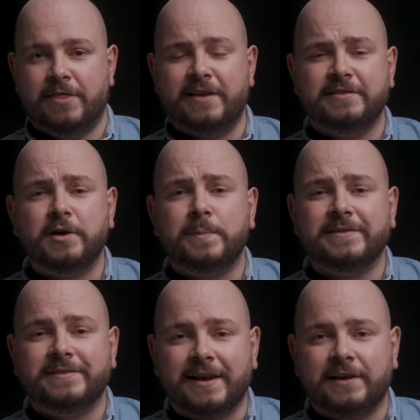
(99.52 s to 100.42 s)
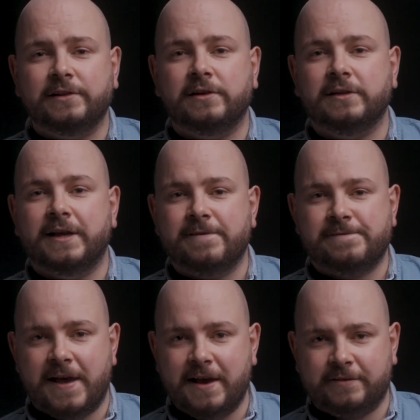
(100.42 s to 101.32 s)
This is a particularly
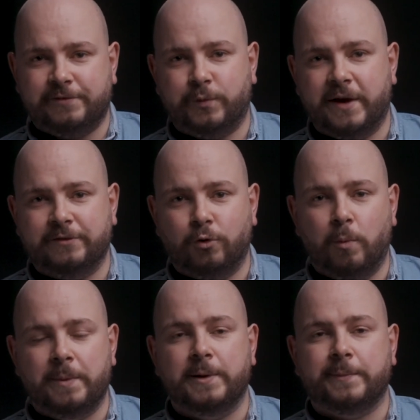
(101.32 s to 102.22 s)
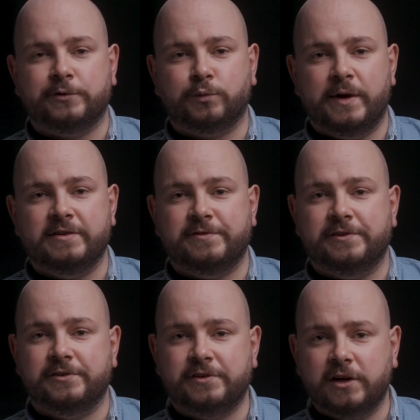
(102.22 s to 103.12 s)
effective way to open a persuasive
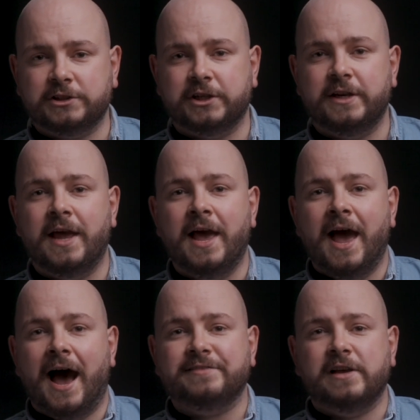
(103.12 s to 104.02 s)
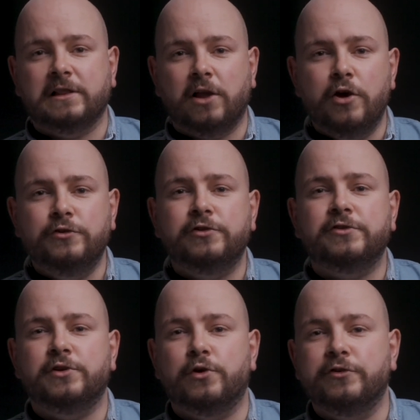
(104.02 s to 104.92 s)
introduction as it allows you
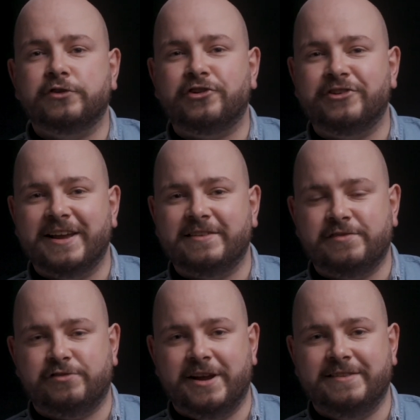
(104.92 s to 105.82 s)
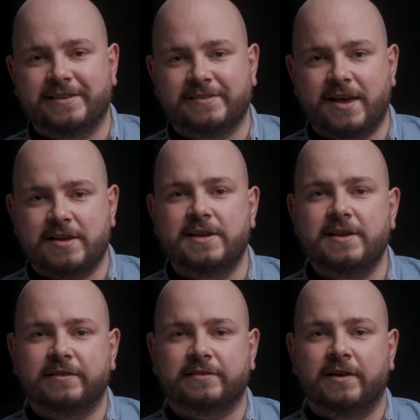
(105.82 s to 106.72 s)
to use creative writing
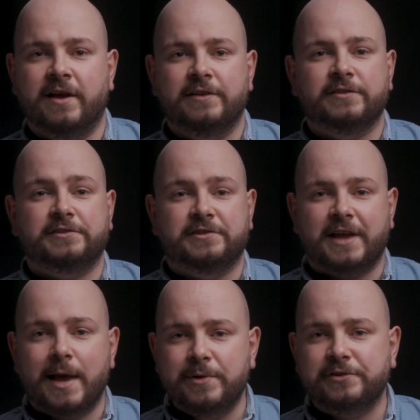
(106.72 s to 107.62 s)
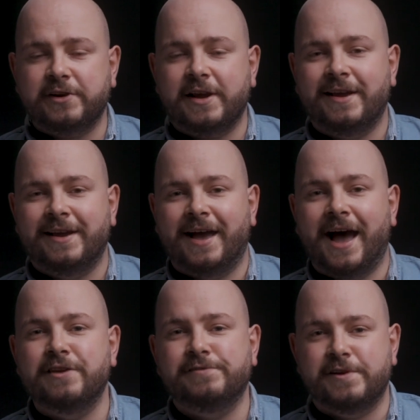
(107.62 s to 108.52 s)
techniques such as imagery
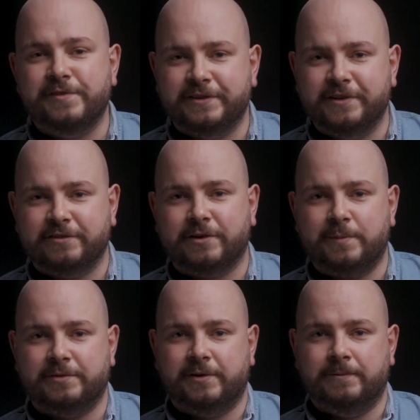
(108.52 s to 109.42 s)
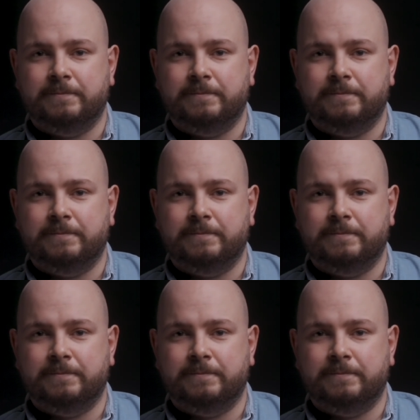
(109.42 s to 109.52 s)
and vivid description.